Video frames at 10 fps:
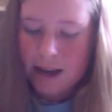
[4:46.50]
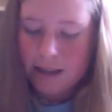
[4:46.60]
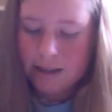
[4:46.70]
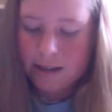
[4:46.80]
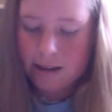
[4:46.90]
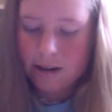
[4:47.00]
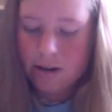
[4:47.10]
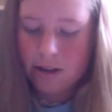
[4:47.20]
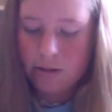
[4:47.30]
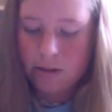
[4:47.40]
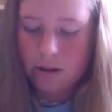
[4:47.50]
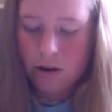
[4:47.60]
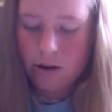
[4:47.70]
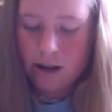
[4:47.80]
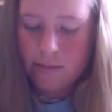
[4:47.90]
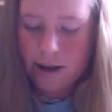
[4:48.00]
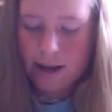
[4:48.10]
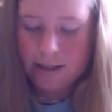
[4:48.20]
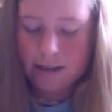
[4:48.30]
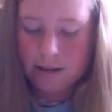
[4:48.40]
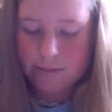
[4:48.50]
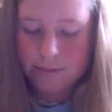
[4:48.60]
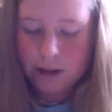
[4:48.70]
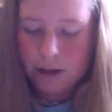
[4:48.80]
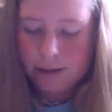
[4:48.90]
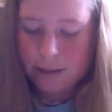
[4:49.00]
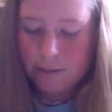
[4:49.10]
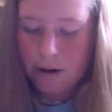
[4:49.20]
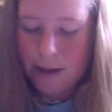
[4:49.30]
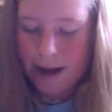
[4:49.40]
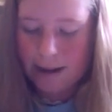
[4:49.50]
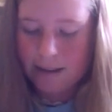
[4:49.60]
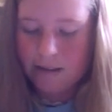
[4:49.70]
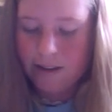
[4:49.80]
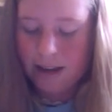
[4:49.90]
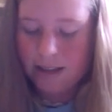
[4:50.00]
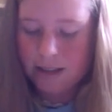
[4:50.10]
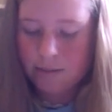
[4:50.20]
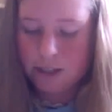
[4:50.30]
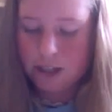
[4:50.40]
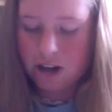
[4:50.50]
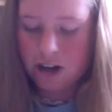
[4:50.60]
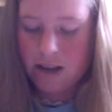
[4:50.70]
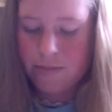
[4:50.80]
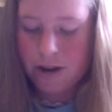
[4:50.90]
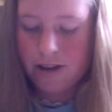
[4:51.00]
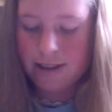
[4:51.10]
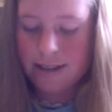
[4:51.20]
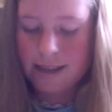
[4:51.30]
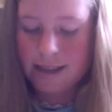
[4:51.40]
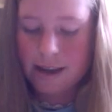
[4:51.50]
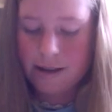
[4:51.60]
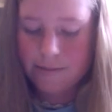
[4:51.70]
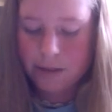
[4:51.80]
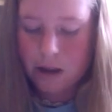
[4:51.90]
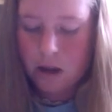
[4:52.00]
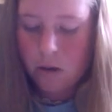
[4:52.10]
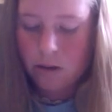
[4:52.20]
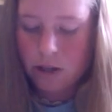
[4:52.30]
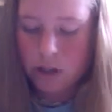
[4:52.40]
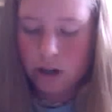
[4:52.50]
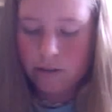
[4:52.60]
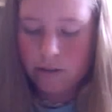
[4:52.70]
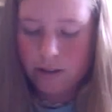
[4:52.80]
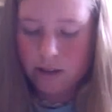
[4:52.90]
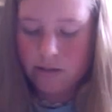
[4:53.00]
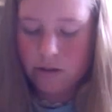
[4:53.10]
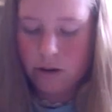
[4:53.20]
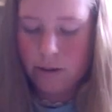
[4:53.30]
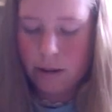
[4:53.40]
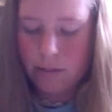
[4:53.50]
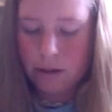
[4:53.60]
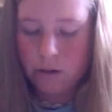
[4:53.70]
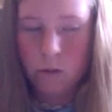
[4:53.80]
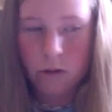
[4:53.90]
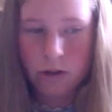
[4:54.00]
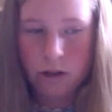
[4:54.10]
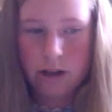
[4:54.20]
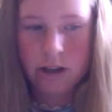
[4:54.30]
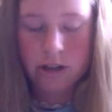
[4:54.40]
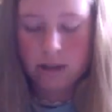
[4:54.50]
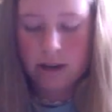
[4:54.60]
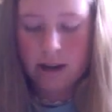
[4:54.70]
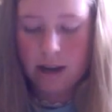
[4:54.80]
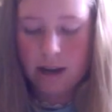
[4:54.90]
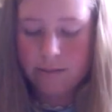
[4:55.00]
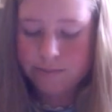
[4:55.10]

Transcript: He did not know that it was already behind him, somewhere back in the vast obscurity beyond the city, where the dark fields of the Republic rolled on under the night.